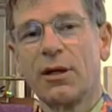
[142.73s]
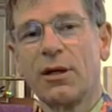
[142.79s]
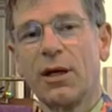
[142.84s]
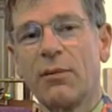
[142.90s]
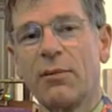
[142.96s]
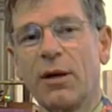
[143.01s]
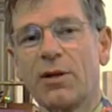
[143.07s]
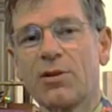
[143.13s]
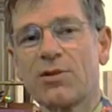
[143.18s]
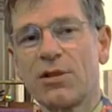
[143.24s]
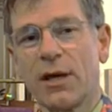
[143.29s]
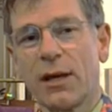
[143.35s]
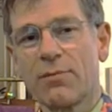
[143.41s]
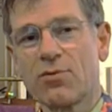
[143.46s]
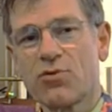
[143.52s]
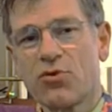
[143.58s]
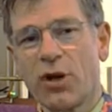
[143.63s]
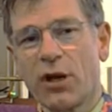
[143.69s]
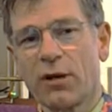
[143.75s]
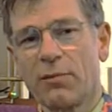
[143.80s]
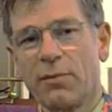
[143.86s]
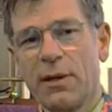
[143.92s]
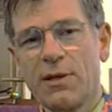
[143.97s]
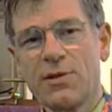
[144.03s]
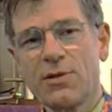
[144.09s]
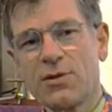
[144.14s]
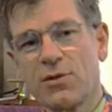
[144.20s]
amongst the abstract
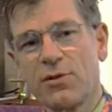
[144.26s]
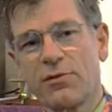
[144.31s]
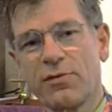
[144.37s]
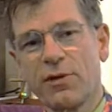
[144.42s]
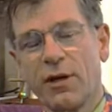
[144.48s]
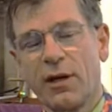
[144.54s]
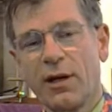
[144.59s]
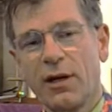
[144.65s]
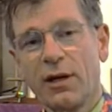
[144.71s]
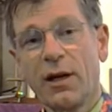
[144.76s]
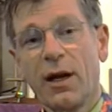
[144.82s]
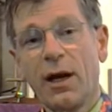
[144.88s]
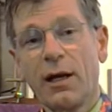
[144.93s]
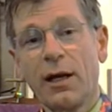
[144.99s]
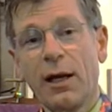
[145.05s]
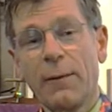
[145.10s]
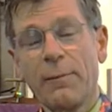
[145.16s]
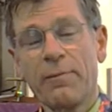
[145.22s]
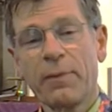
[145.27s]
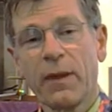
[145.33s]
pieces of colour